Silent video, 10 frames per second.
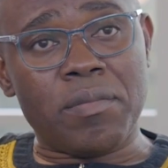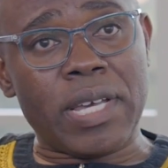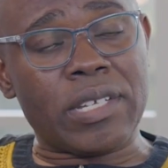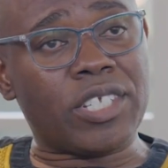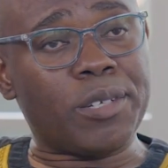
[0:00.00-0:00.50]

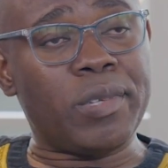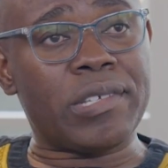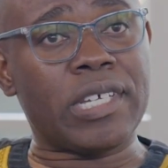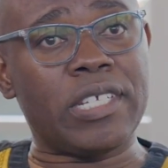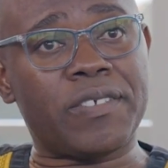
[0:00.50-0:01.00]
Extremely
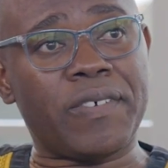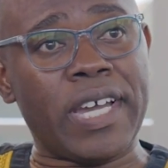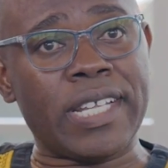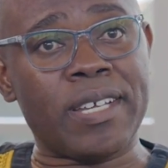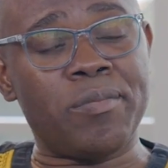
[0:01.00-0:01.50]

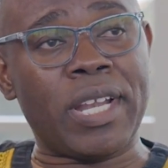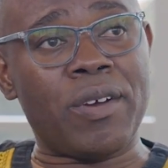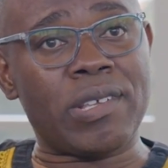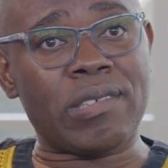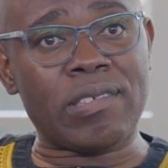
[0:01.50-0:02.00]
satisfied. I mean,
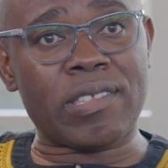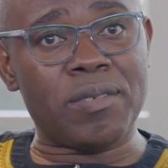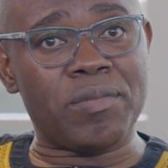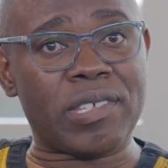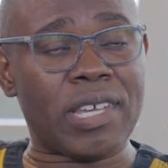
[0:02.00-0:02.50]
our
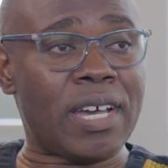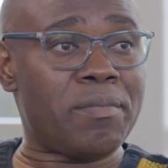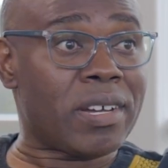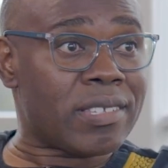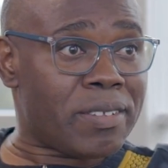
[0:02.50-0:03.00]
systems are
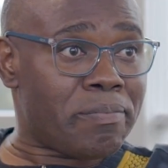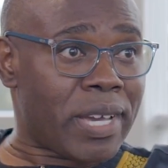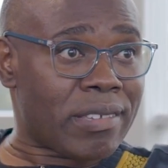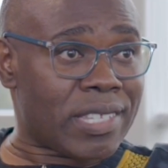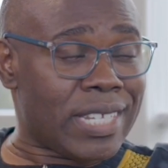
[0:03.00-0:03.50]
amongst the
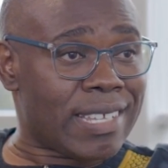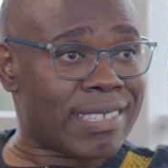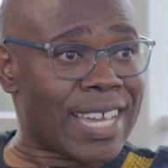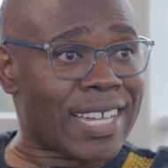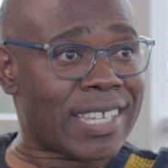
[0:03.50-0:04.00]
best in the
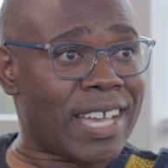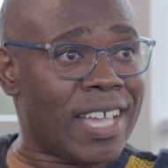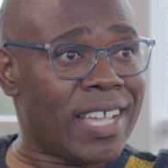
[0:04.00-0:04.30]
sector.